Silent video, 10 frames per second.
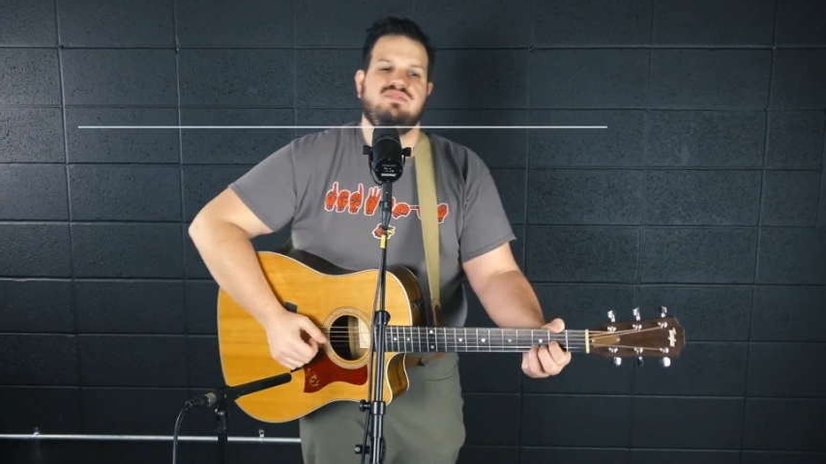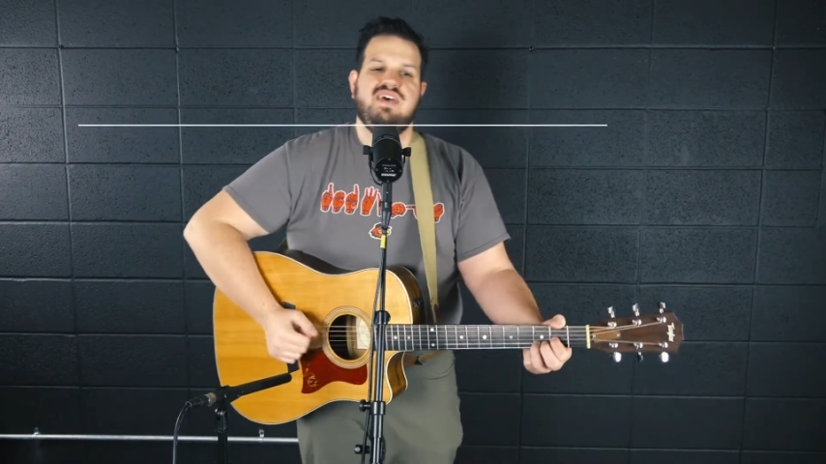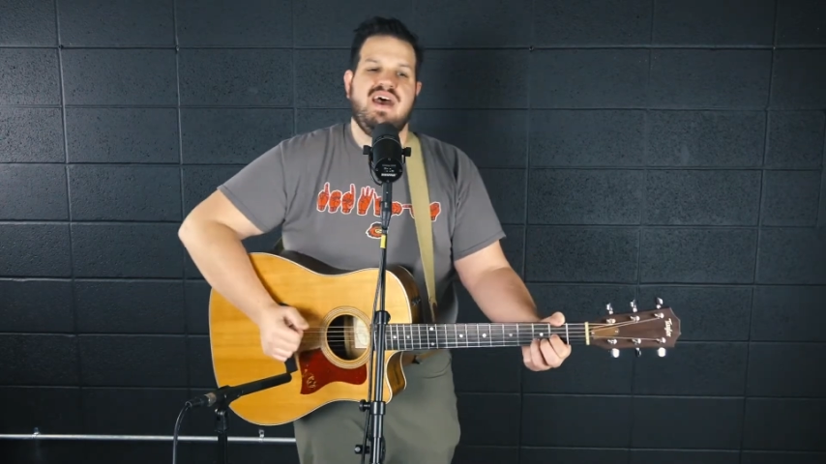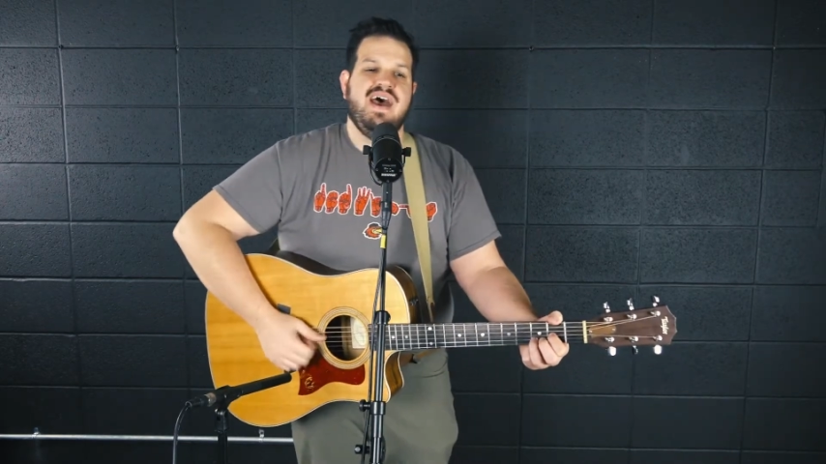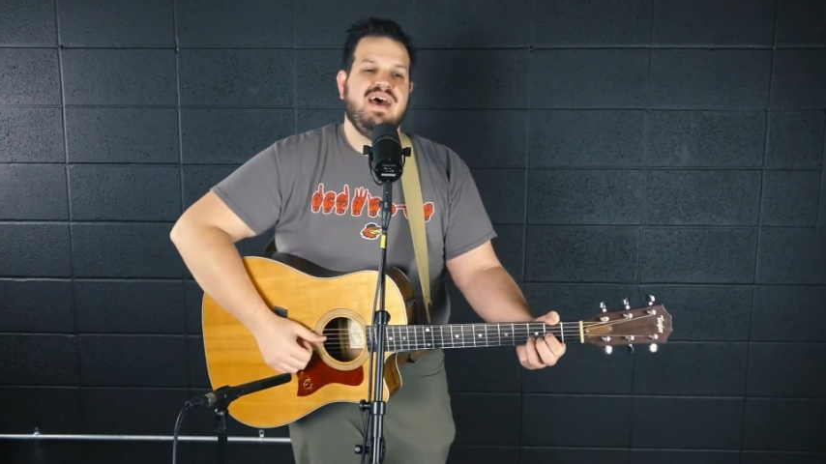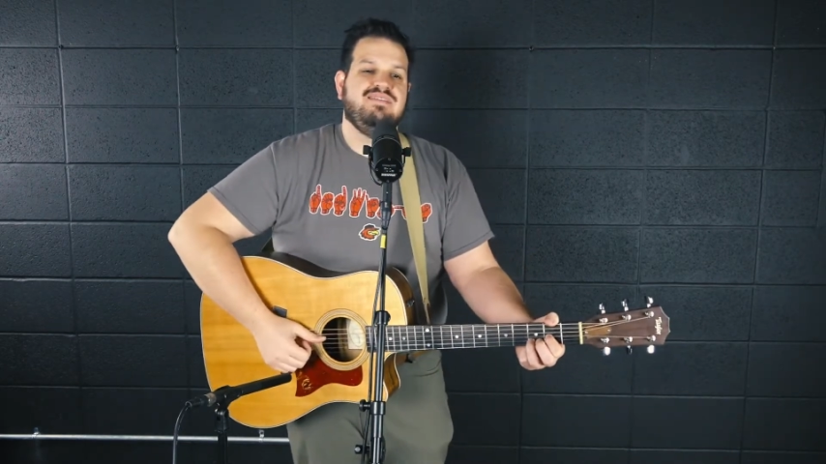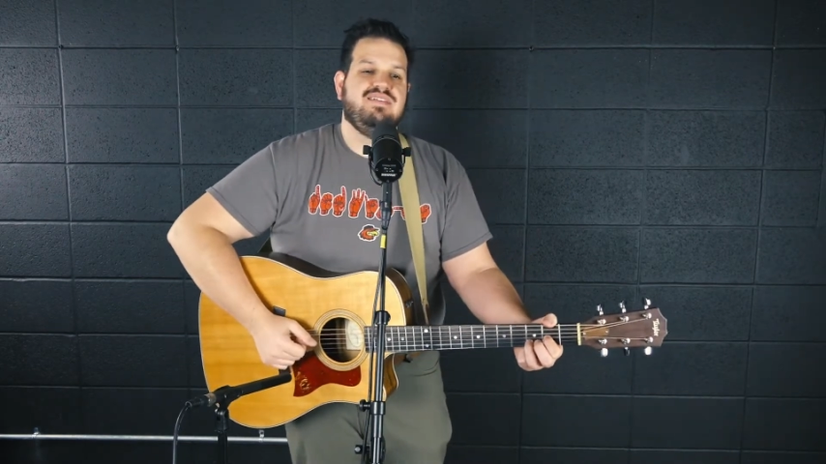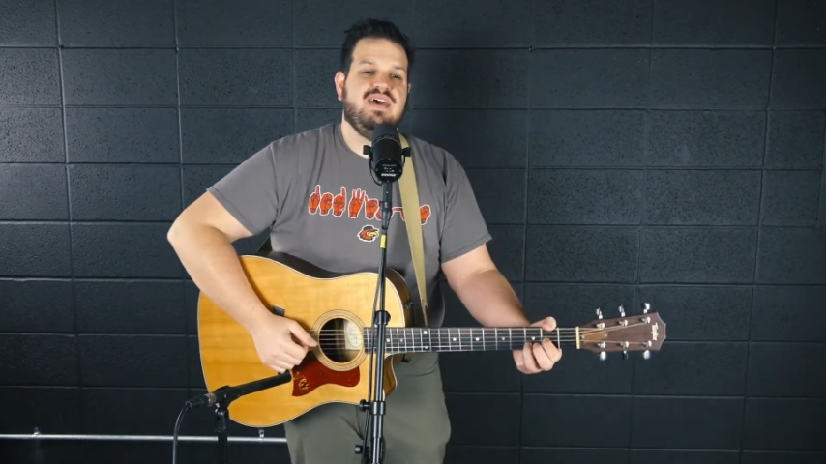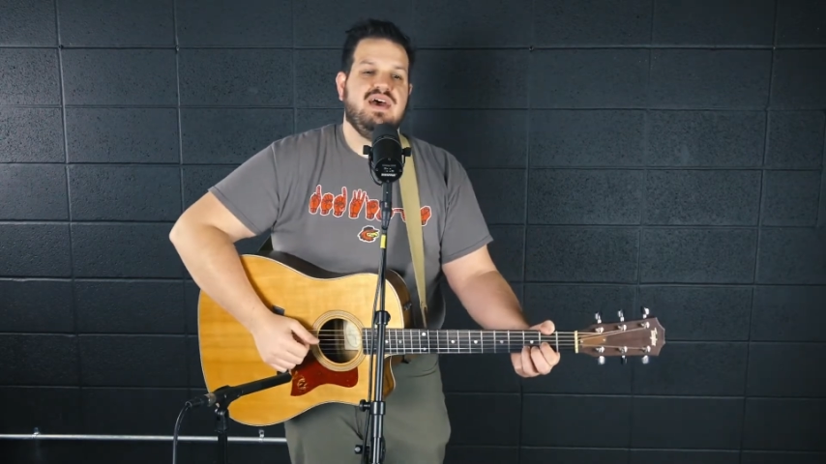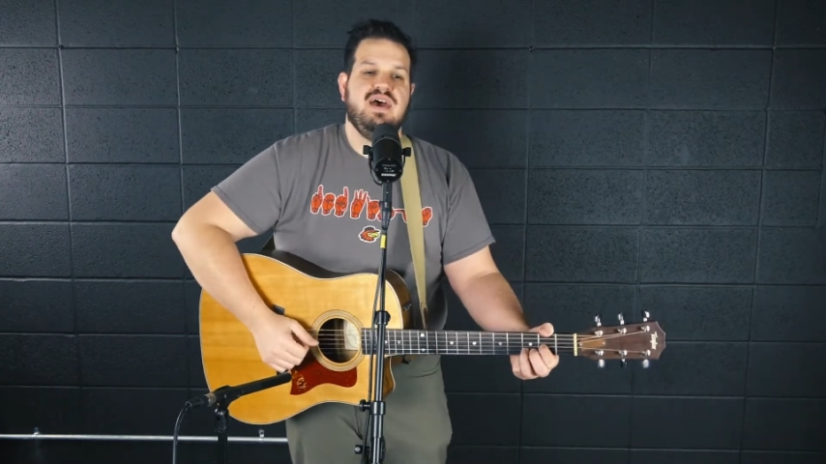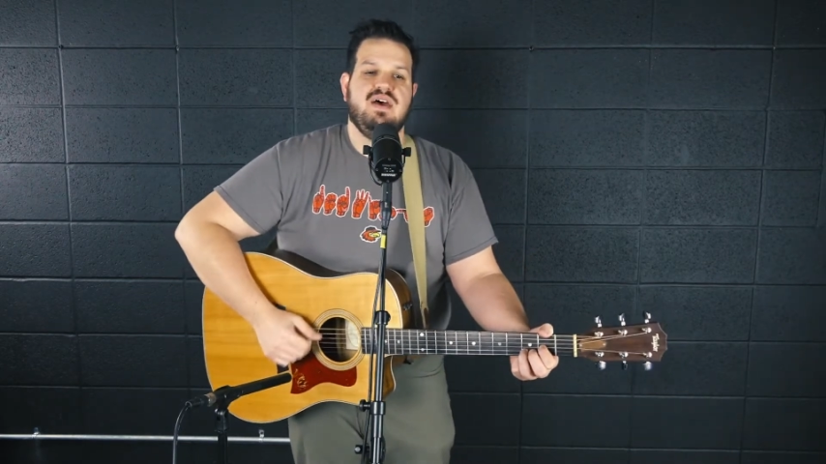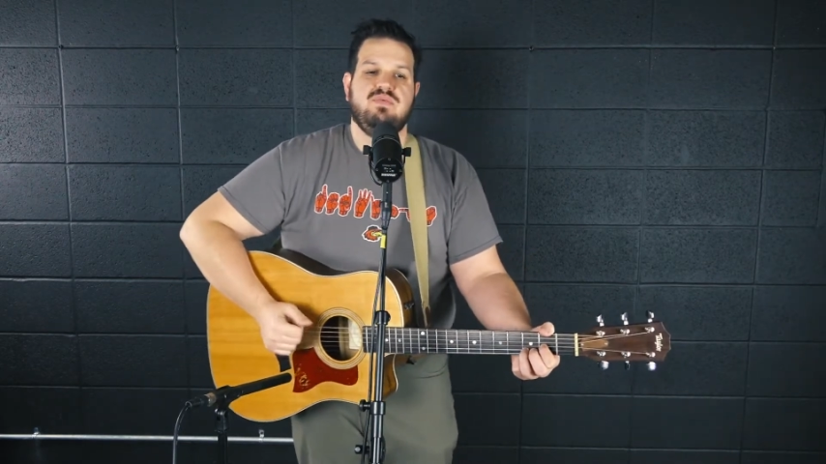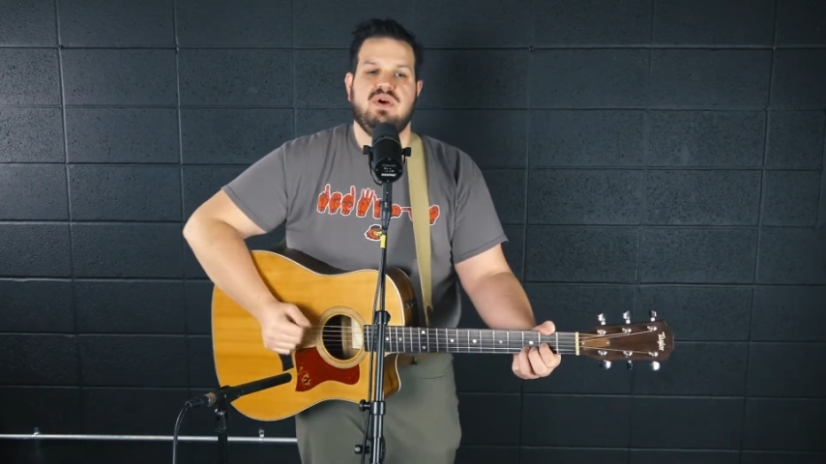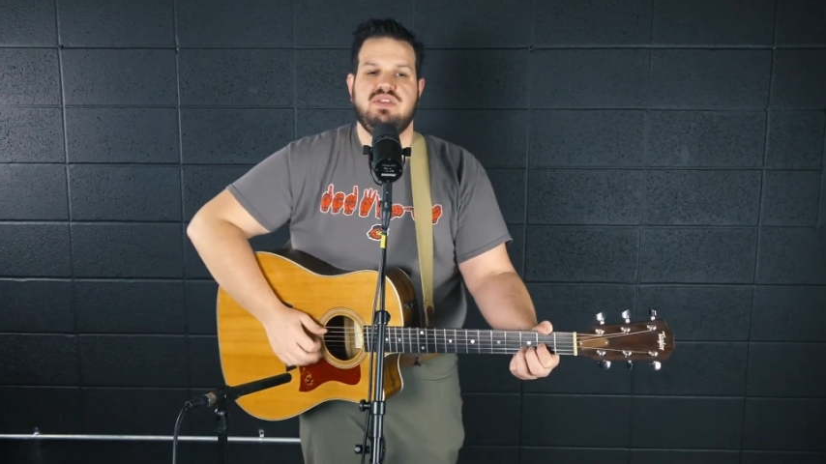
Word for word: Dad, Dad, why